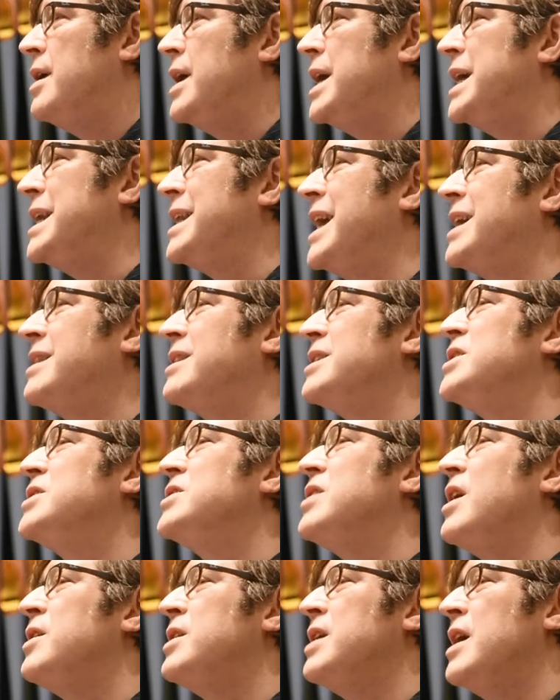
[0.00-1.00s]
and like the
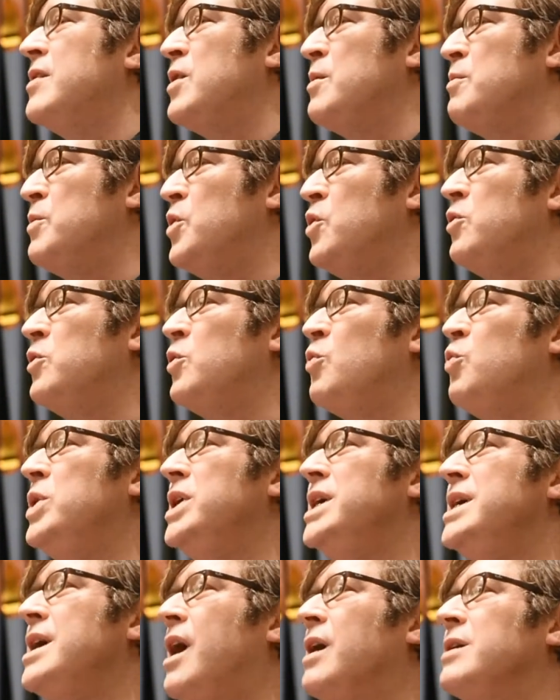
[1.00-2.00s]
sun and the moon,
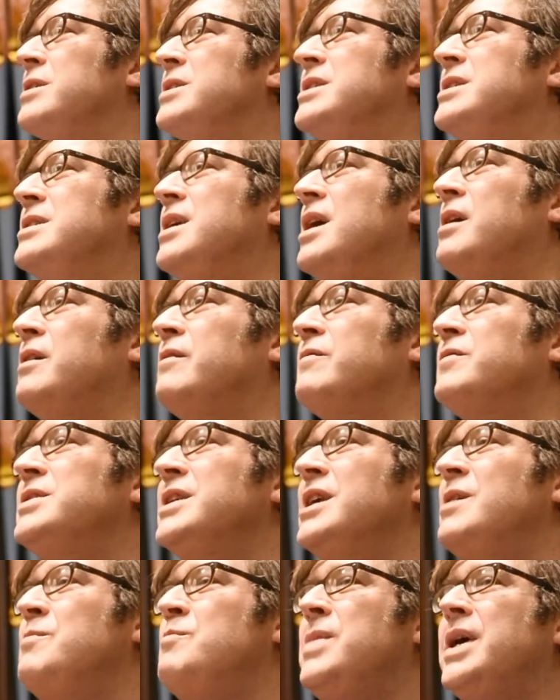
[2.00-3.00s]
we
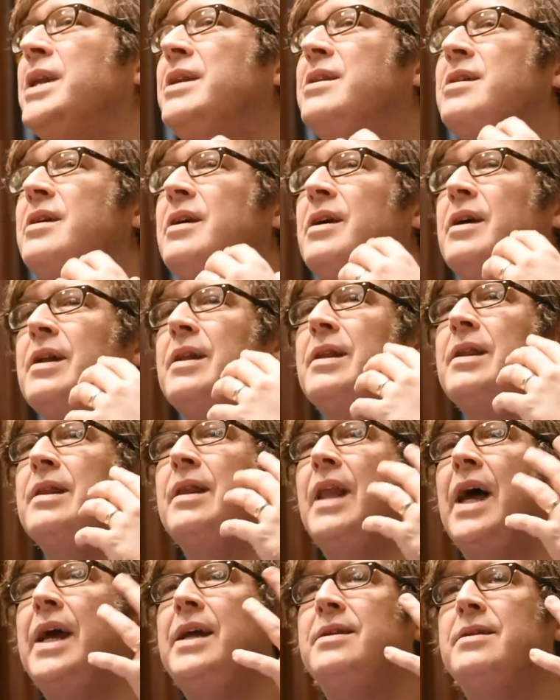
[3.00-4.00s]
ourselves emit
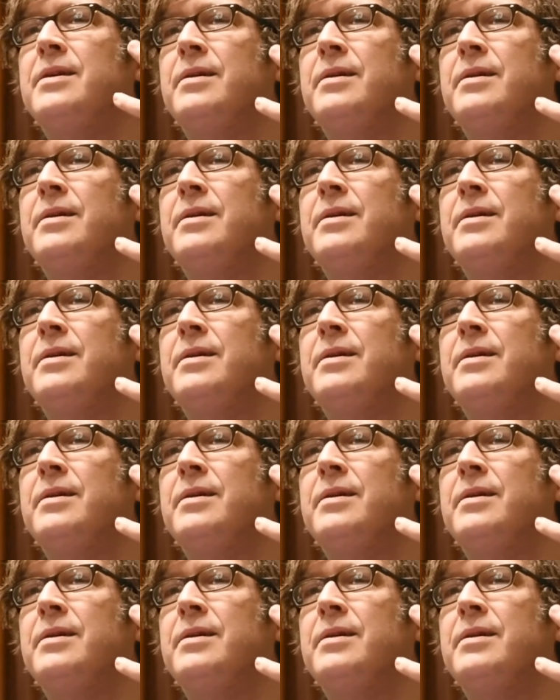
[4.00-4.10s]
light.